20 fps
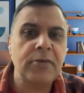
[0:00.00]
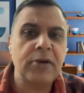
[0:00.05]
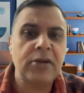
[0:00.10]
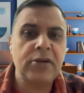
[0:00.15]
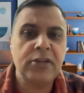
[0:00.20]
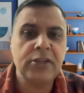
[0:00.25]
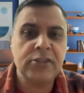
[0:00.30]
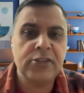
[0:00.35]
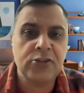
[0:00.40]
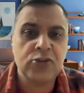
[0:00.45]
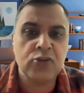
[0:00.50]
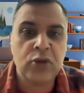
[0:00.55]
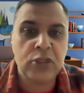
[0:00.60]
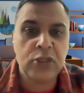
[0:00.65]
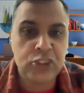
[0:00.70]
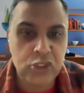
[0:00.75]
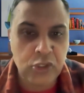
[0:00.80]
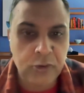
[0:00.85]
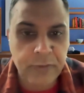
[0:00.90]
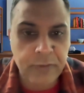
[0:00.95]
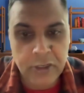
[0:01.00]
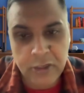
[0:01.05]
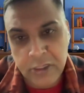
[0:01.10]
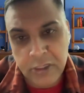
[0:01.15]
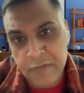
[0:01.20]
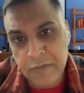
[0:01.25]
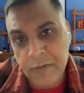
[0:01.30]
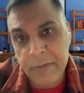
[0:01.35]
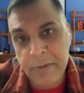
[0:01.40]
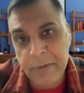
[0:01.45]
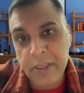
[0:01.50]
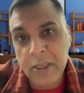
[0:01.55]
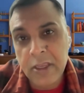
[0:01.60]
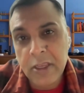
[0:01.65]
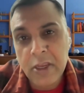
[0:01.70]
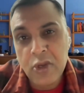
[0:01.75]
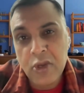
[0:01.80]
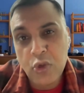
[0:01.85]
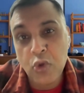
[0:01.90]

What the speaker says: but just to consume, because it will be